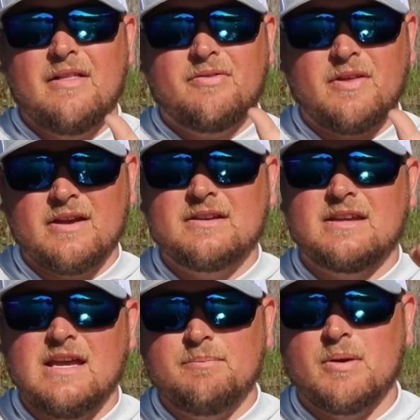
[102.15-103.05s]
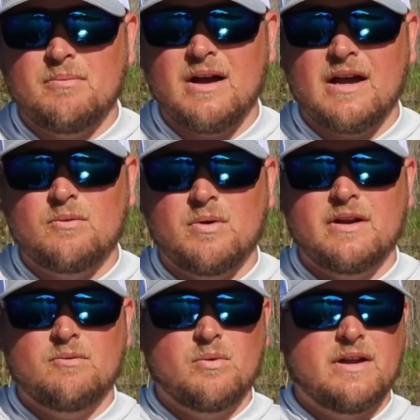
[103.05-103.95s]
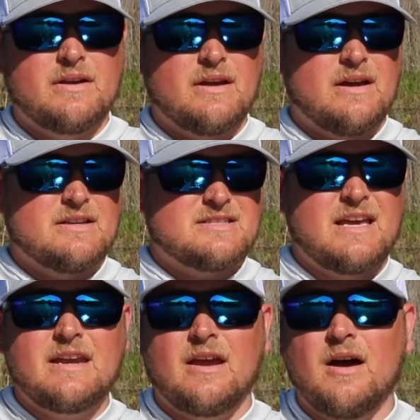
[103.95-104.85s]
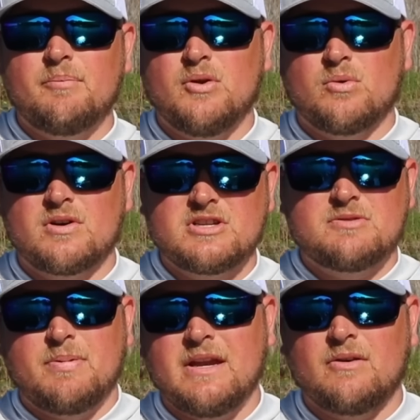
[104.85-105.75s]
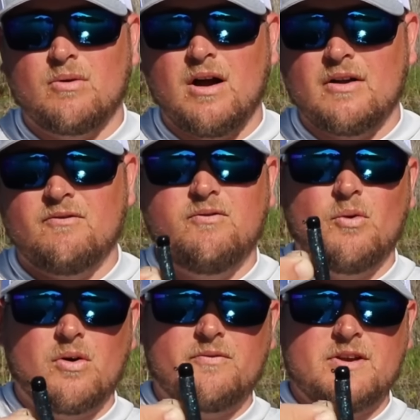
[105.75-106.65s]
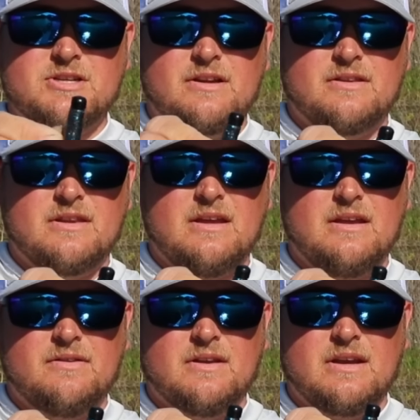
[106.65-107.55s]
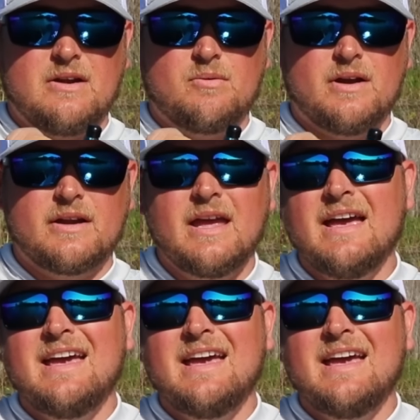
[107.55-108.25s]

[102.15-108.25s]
thing to keep in mind when setting up your spinning rod for fishing the Ned rig